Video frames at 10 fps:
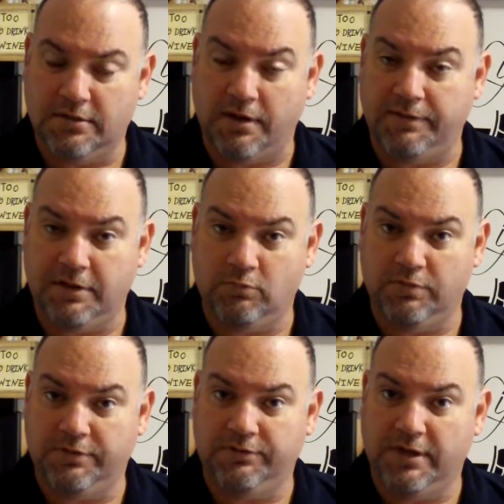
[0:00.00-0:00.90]
that I think
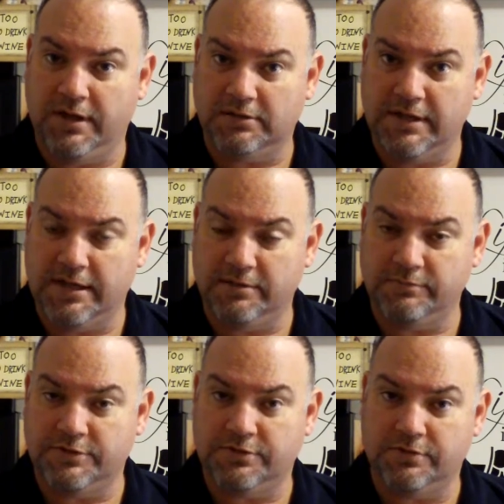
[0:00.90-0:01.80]
would allow
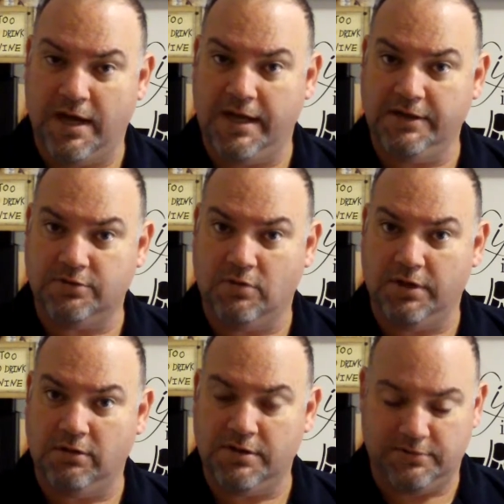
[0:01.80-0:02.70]
them to age
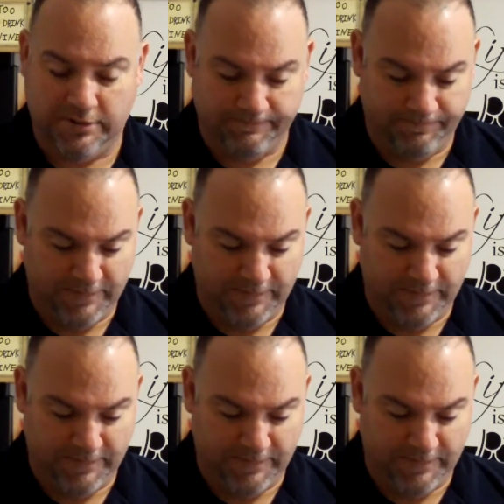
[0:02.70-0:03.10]
quite nicely.